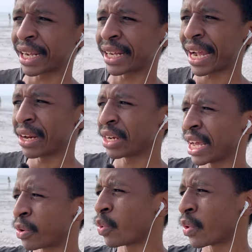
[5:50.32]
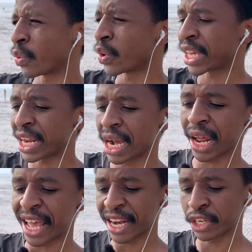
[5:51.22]
kind of like we're getting our
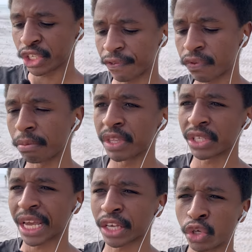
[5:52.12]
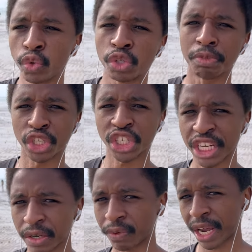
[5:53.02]
energy from this like huge
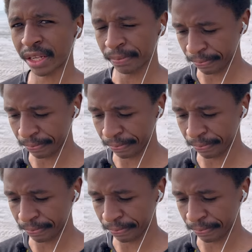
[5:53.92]
machine, right?